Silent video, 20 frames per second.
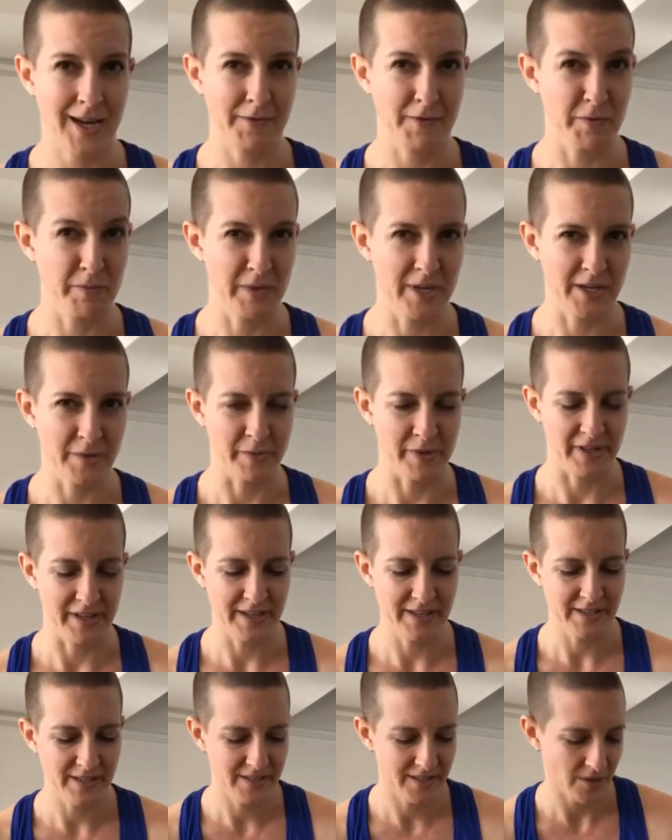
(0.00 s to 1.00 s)
of a
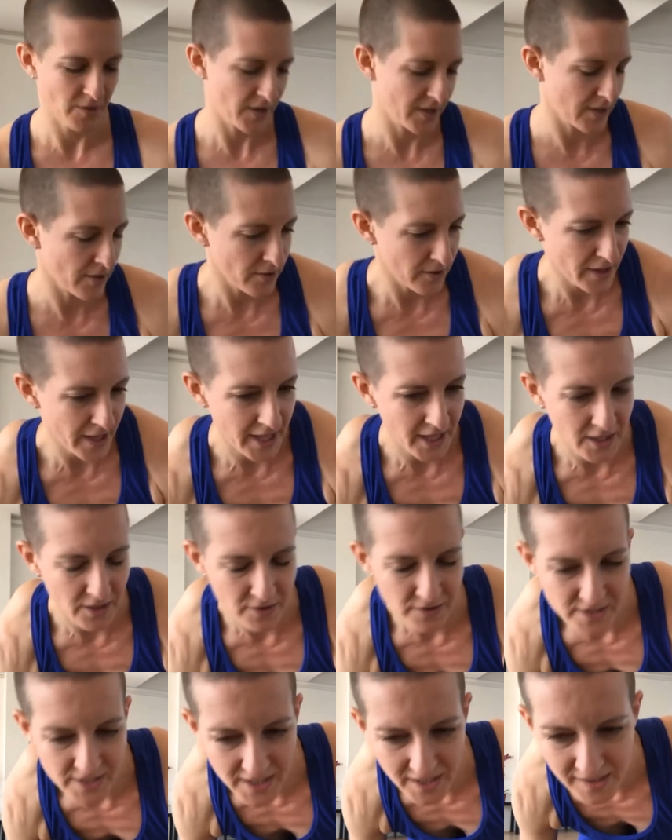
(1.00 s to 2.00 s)
minimalist, so I don't like
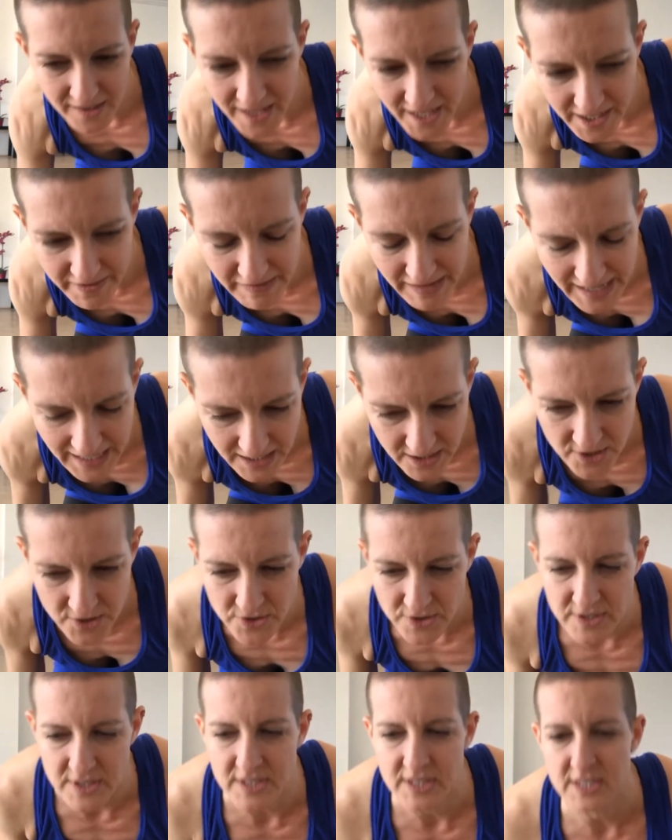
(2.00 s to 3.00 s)
using a lot of
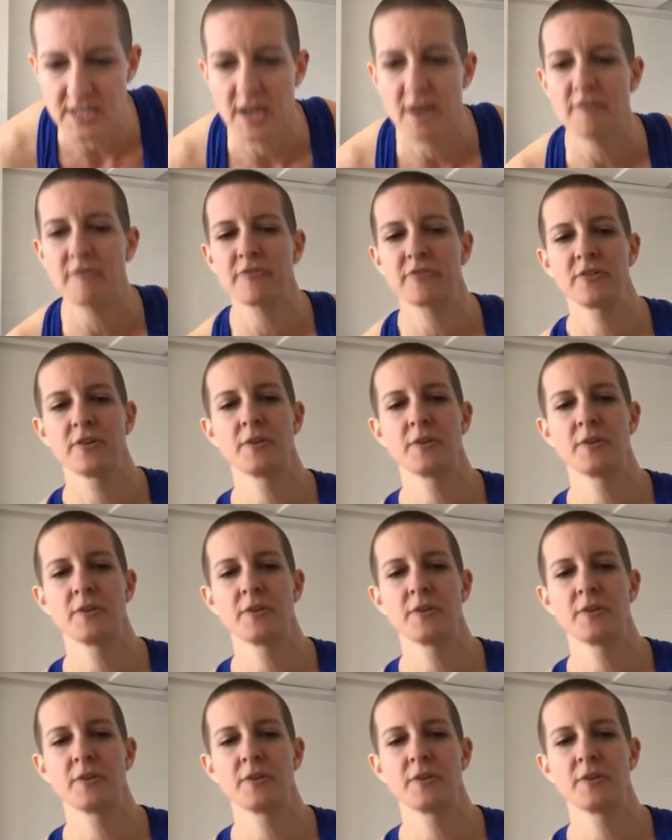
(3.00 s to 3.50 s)
extra stuff.